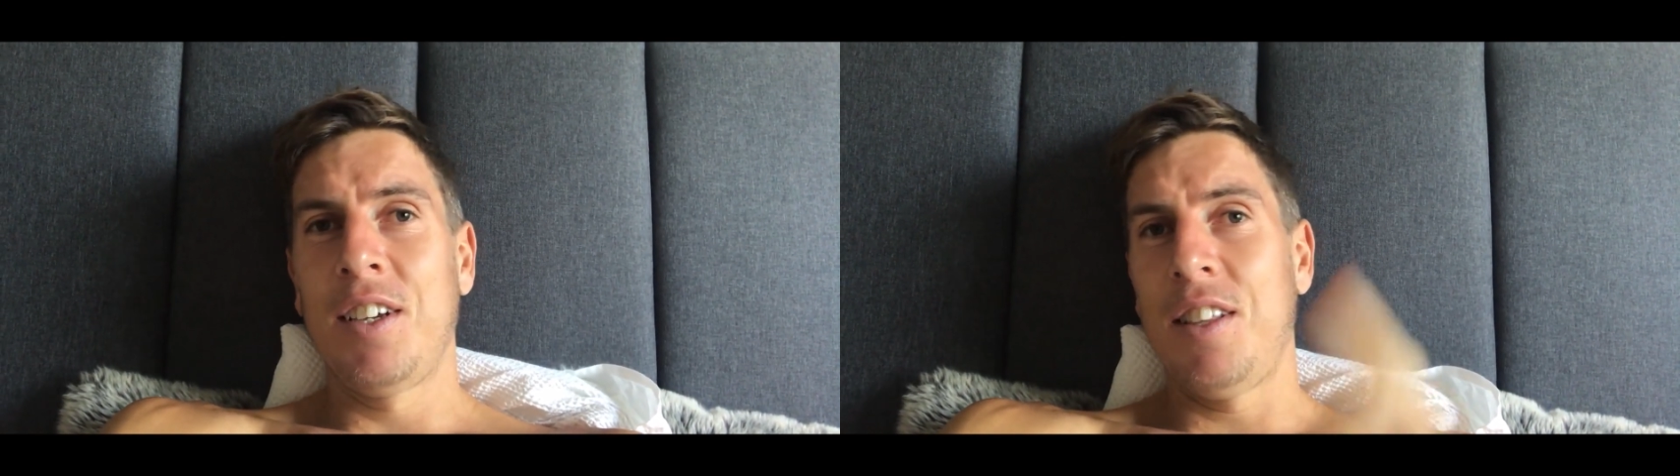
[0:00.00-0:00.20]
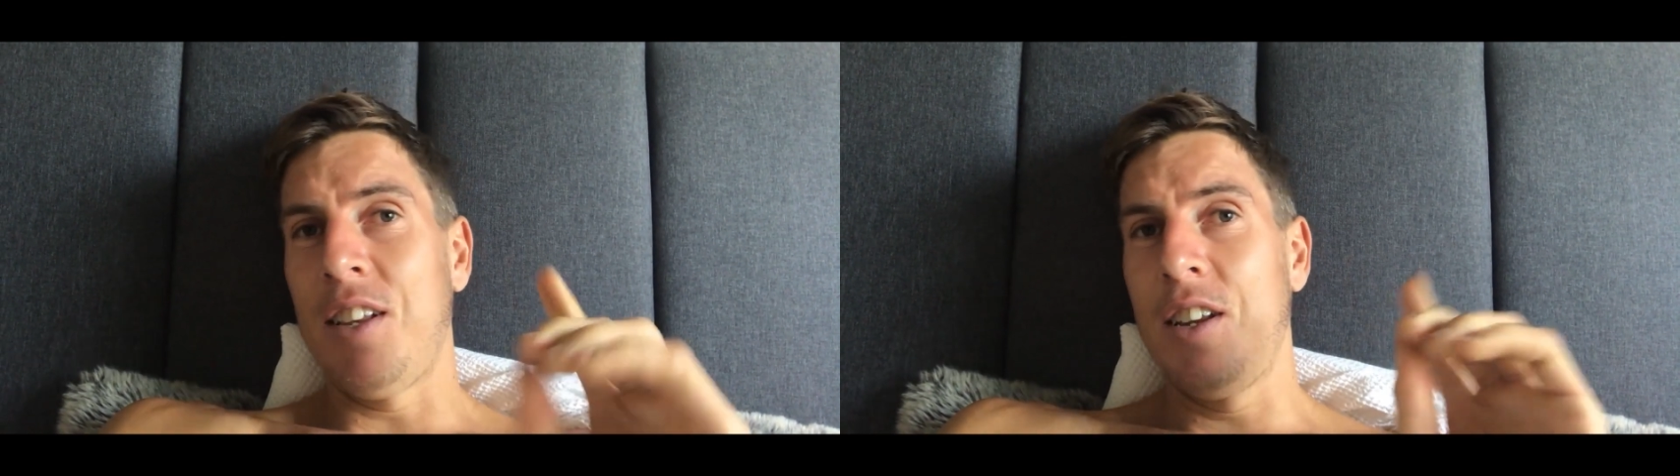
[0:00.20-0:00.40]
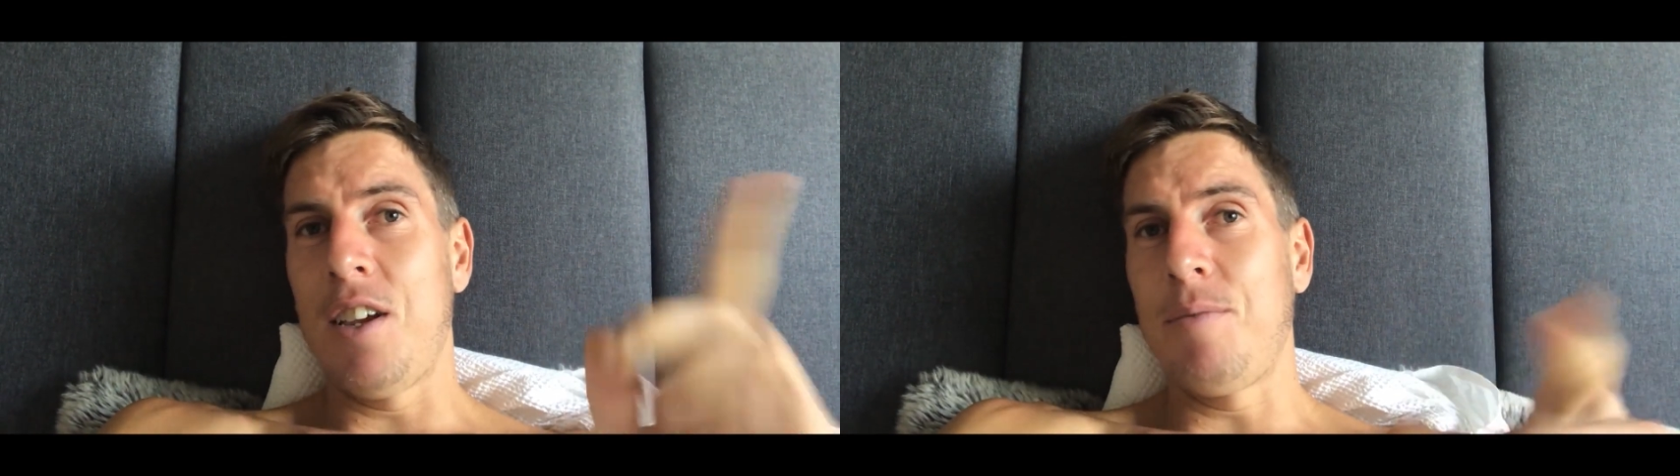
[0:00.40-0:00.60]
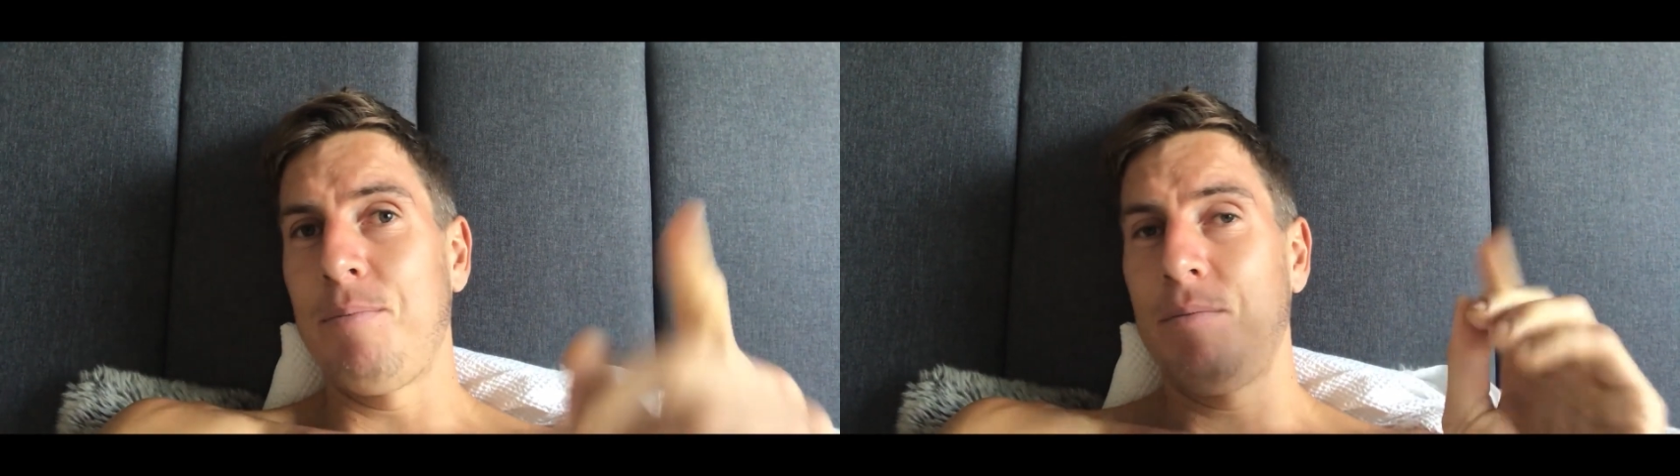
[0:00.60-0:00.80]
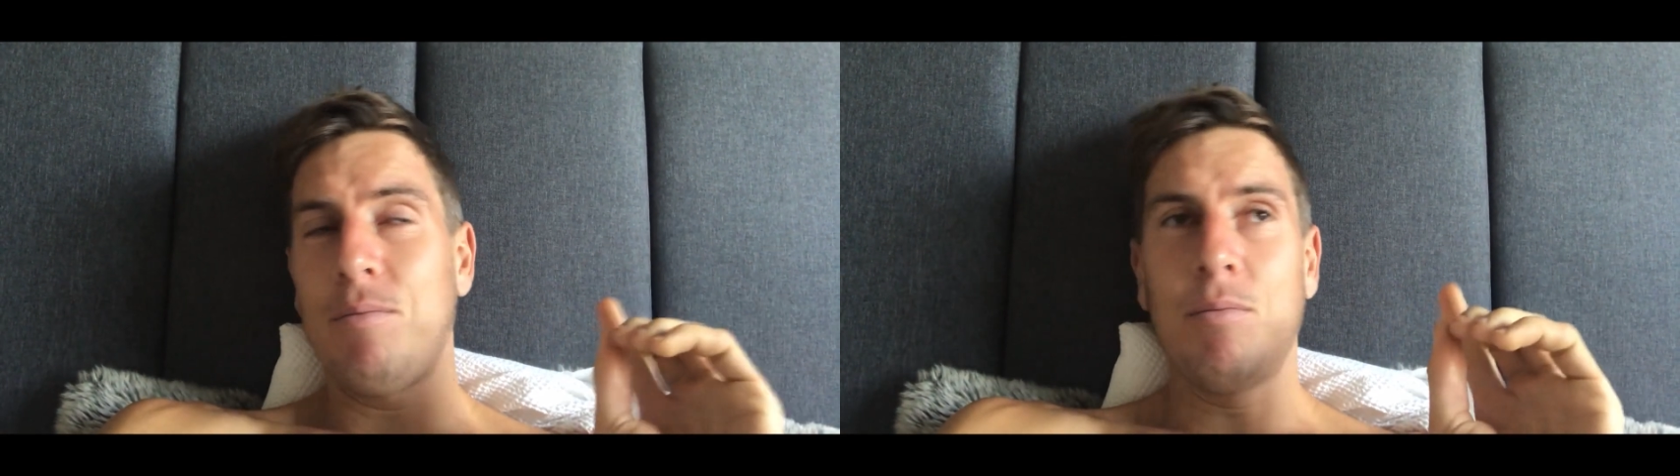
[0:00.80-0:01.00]
Then yeah,
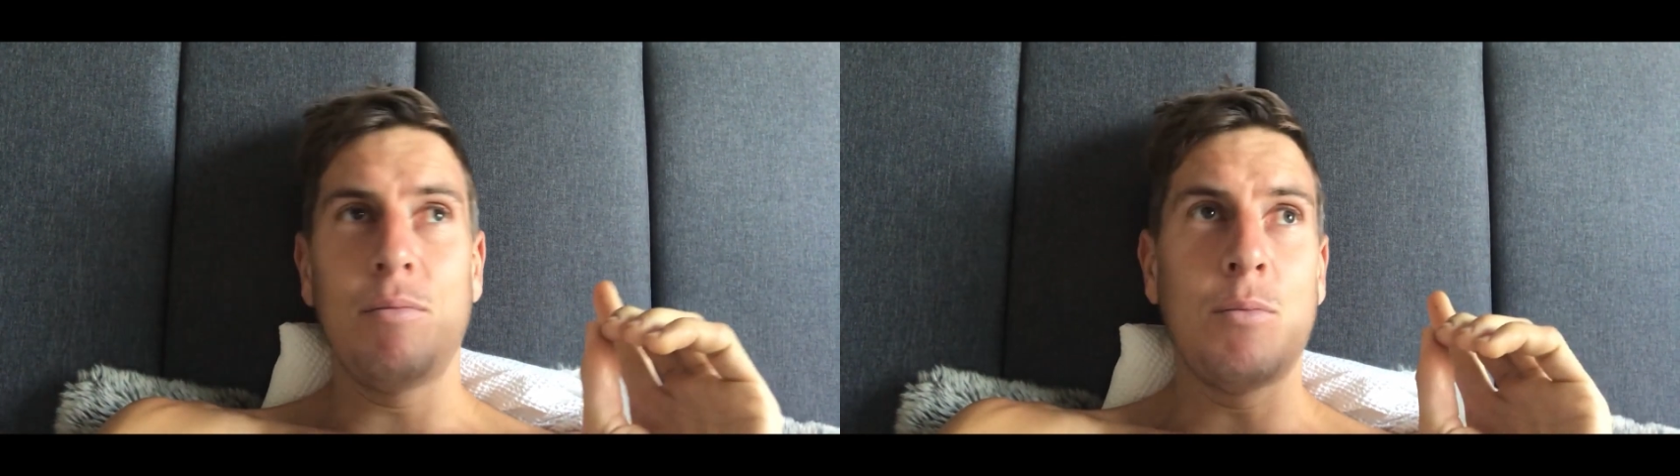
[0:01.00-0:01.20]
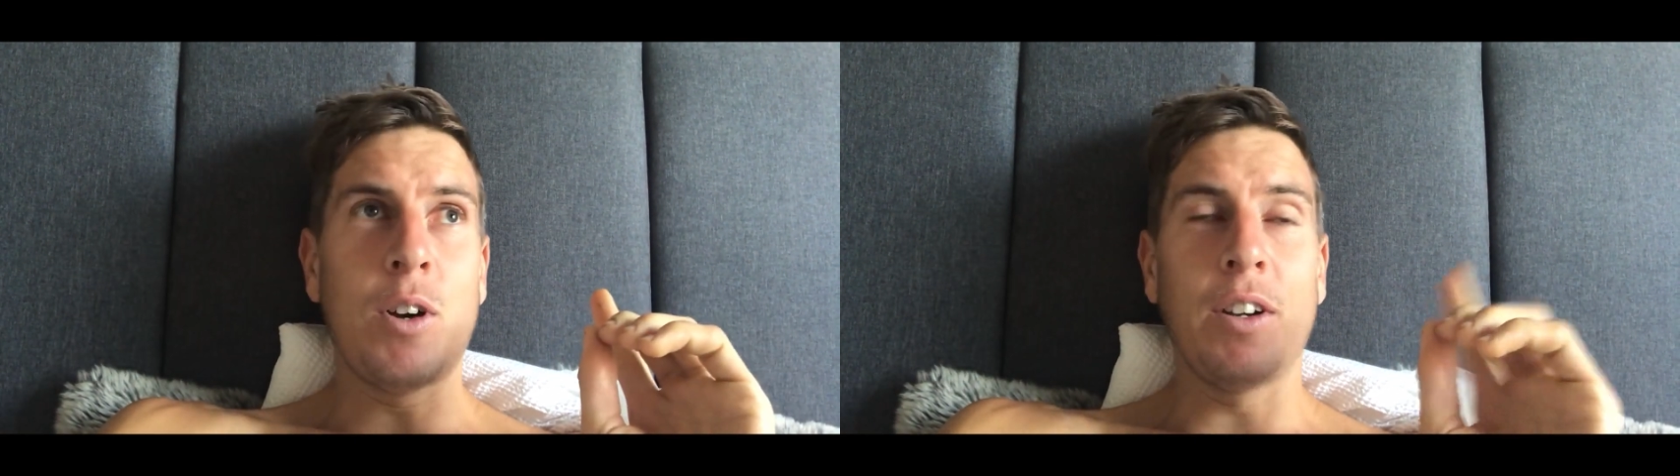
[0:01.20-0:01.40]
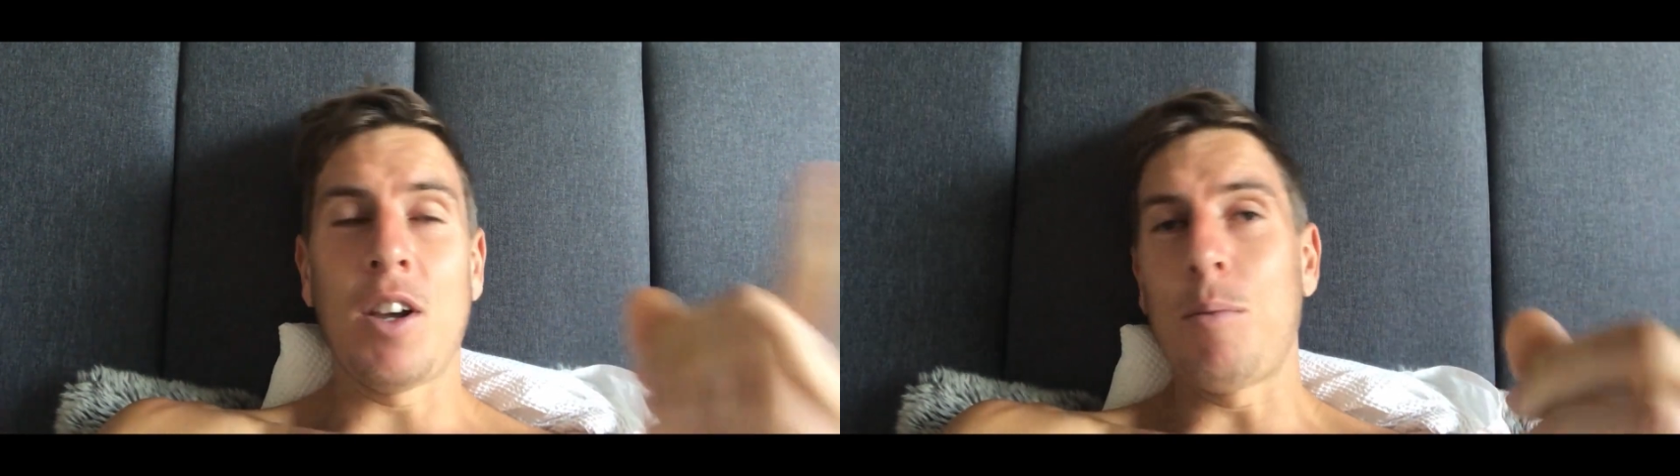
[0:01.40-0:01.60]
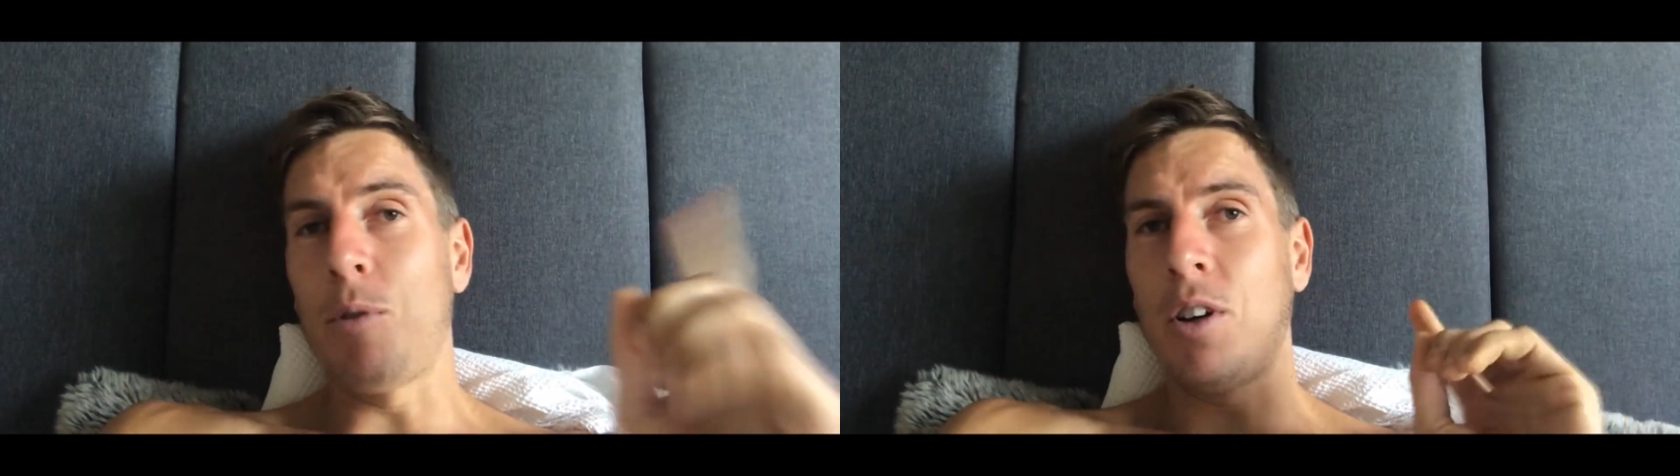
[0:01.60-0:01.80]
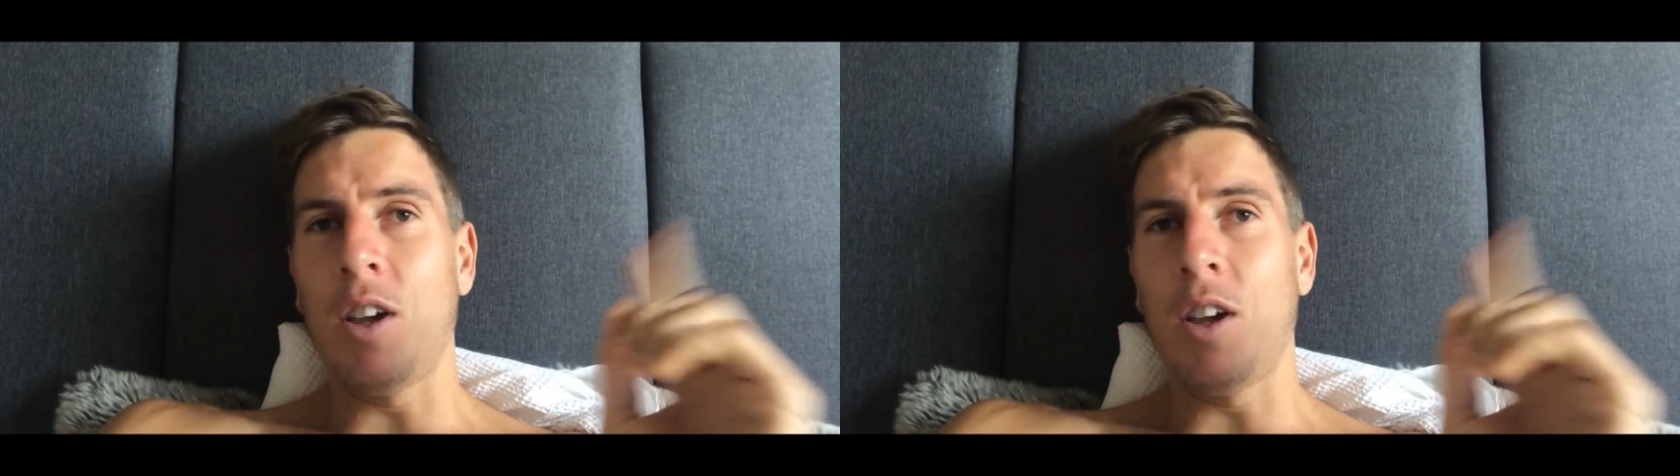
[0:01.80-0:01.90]
one cup,